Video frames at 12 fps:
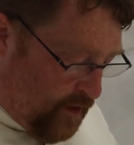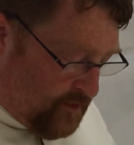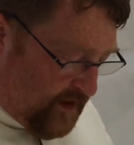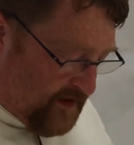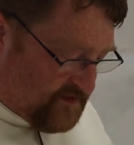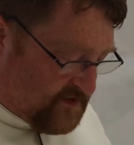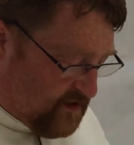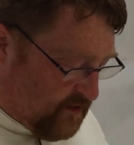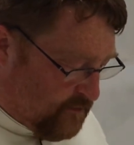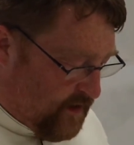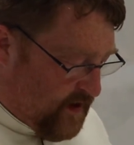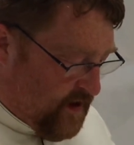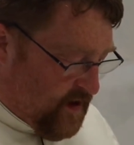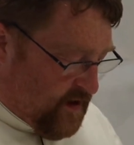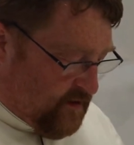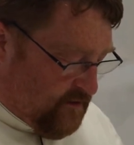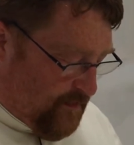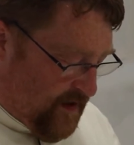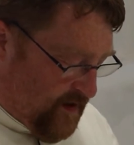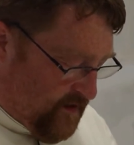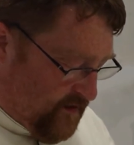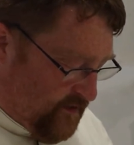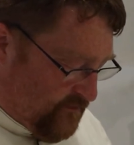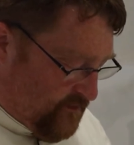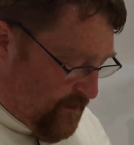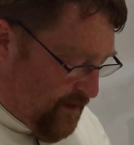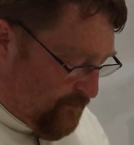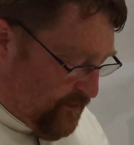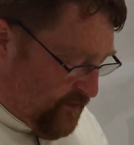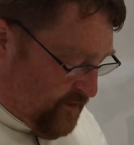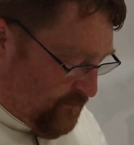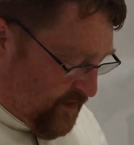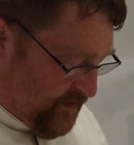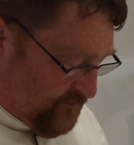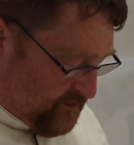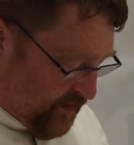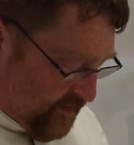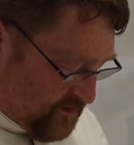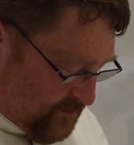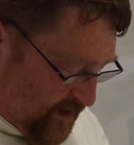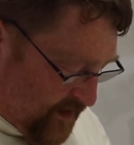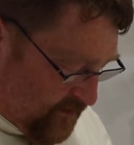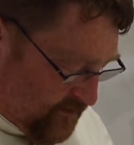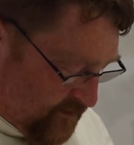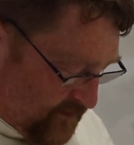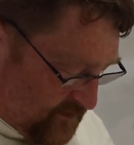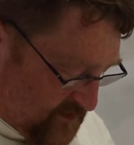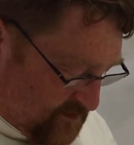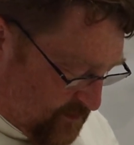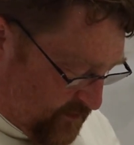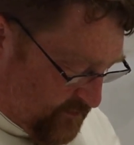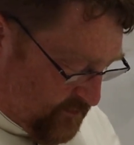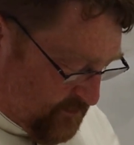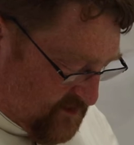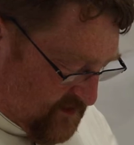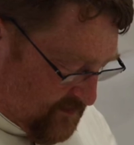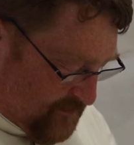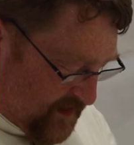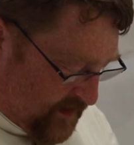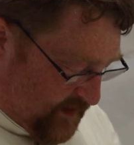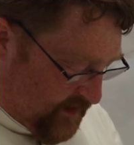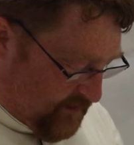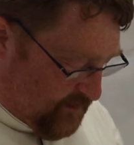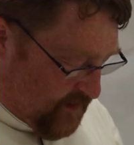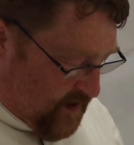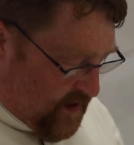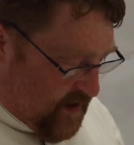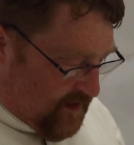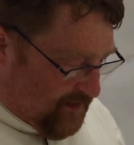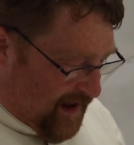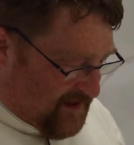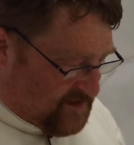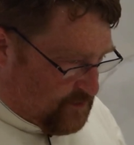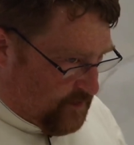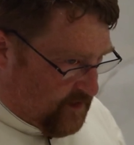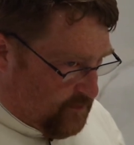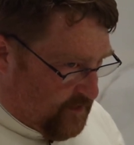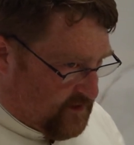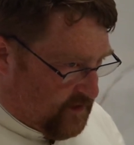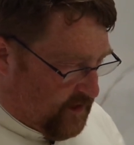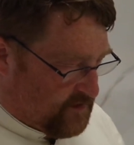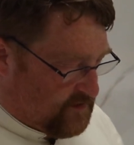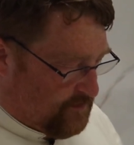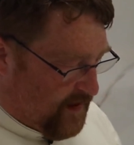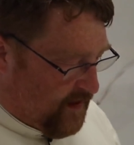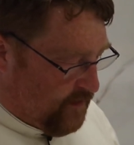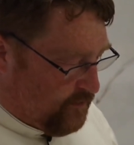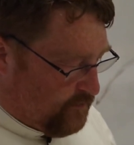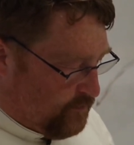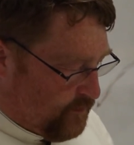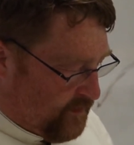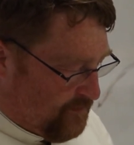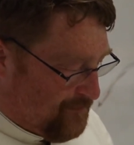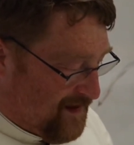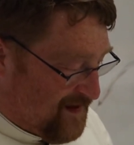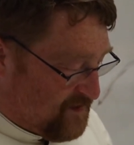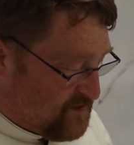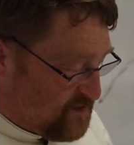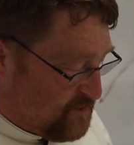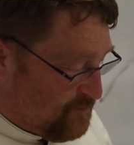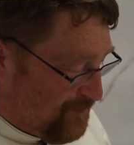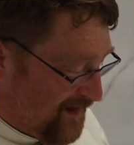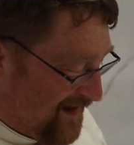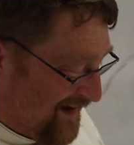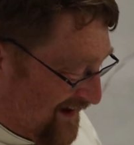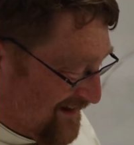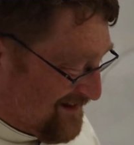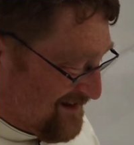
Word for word: Okay, so you may remember, you may have talked about in the small groups at the beginning, Last week we talked about what it means to be a